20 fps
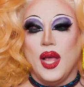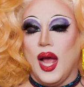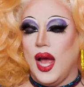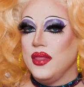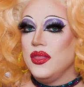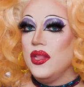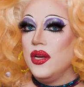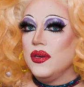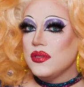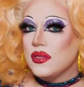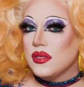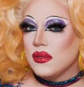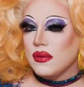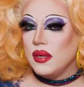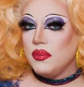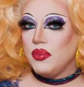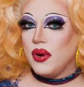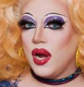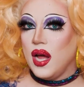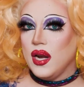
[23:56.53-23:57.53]
And those
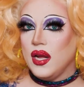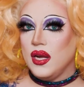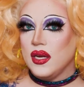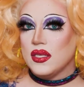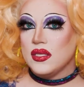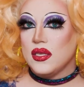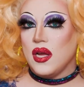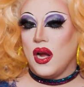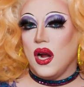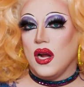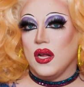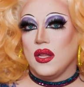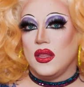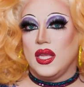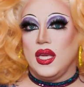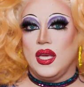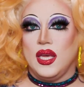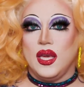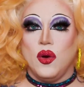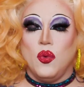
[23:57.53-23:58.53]
three products are
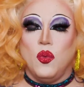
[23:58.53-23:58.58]
the